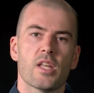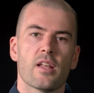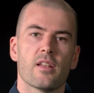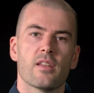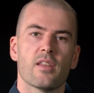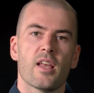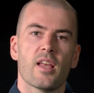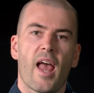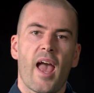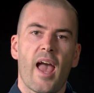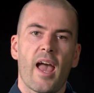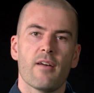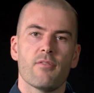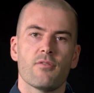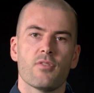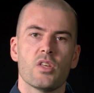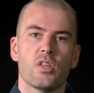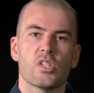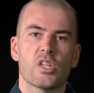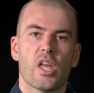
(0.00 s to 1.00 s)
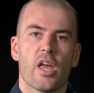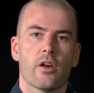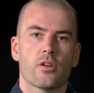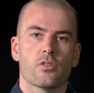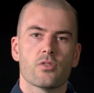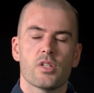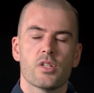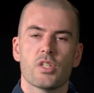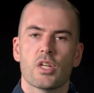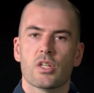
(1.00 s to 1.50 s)
that have these
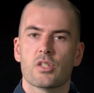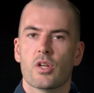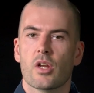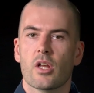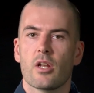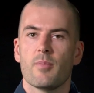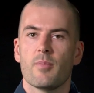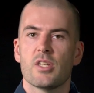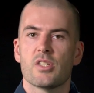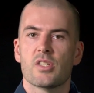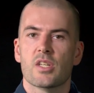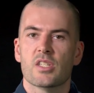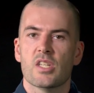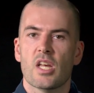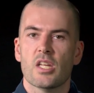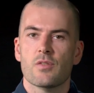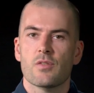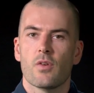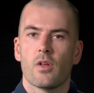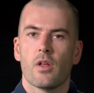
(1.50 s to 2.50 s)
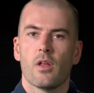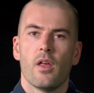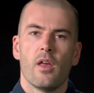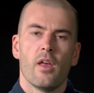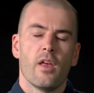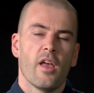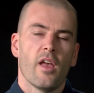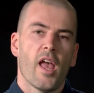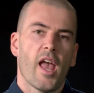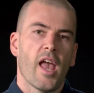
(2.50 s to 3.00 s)
characteristics are going to be successful.
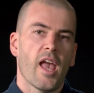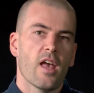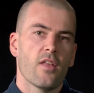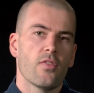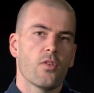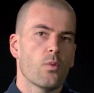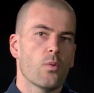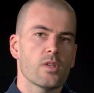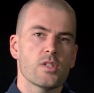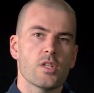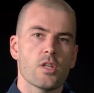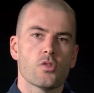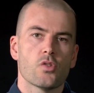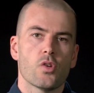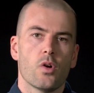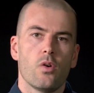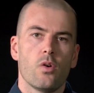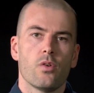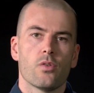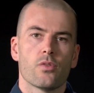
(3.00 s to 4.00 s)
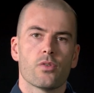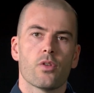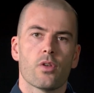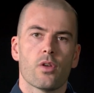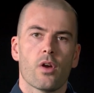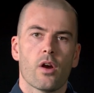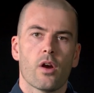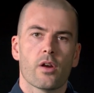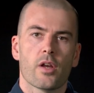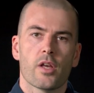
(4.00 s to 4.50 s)
And the ones that don't
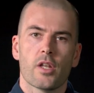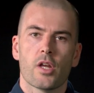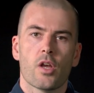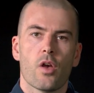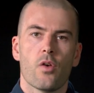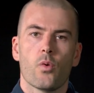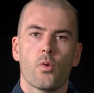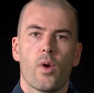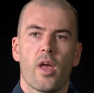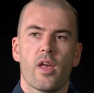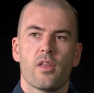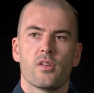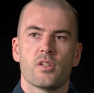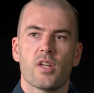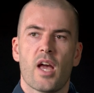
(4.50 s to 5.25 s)
are going to go the way of the